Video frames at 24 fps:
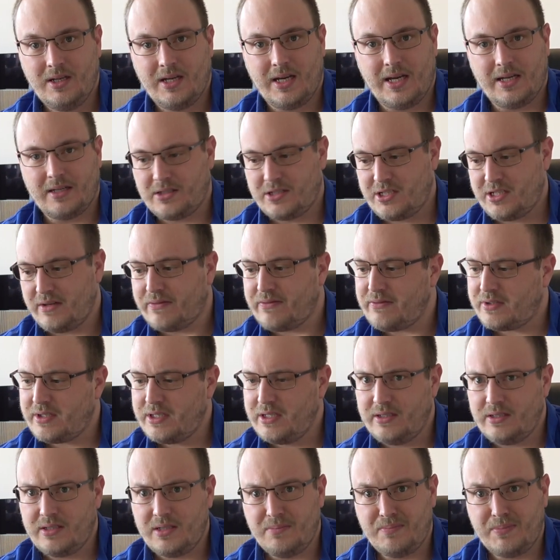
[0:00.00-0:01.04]
At
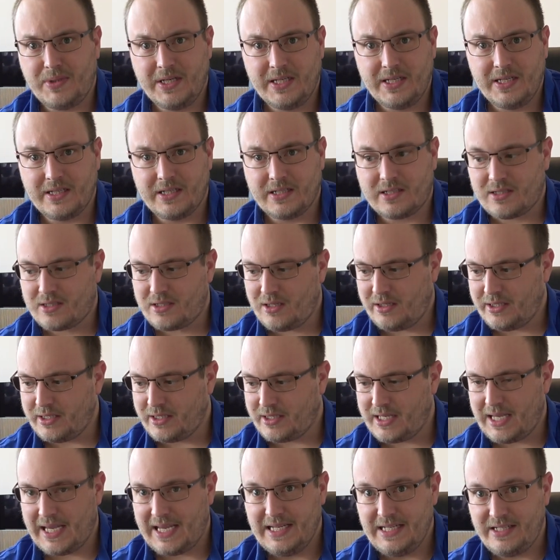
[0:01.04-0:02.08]
70 dB it's
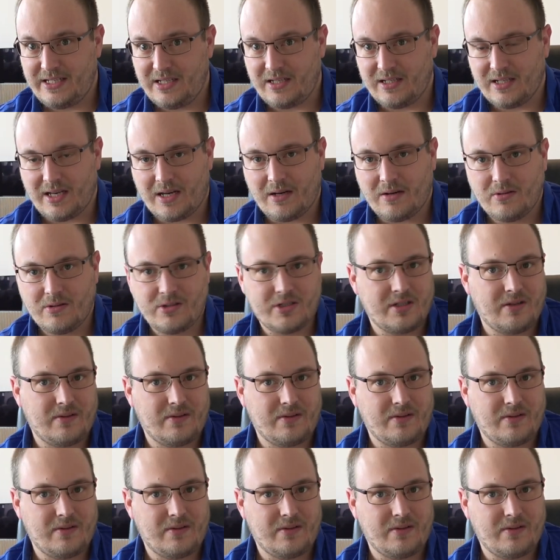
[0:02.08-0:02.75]
like 18 hours.